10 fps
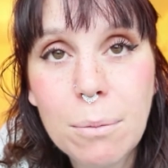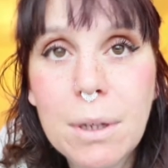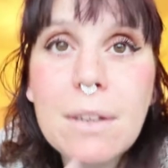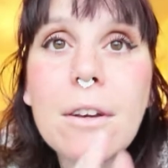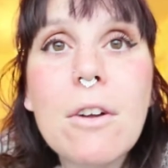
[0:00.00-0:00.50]

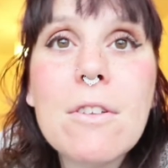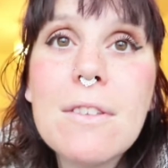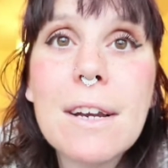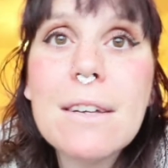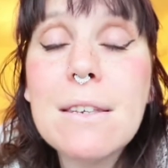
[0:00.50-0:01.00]
because I know
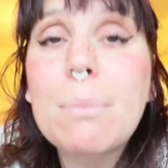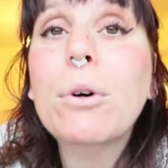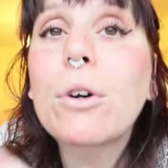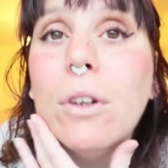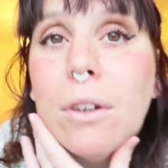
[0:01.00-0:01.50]
there's a nasty
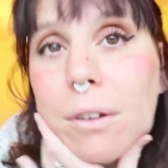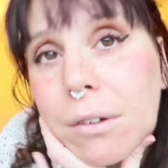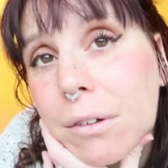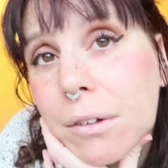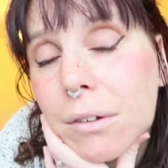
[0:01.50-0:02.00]
boy.
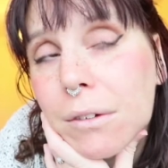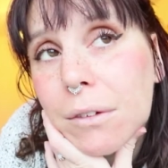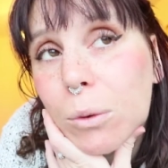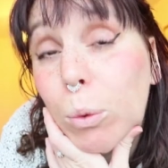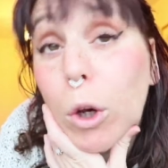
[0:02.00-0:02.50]

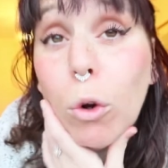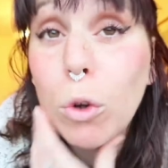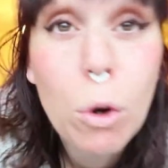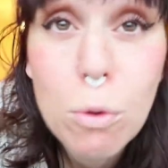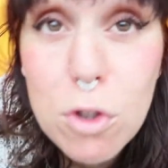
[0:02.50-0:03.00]
We all
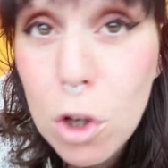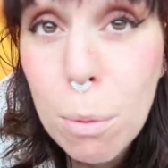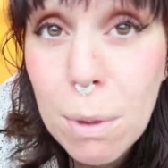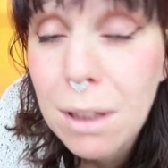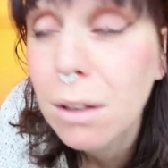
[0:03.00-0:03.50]
know
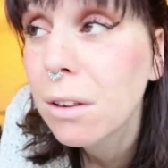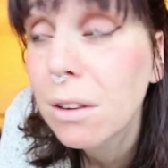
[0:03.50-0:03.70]
Cermit.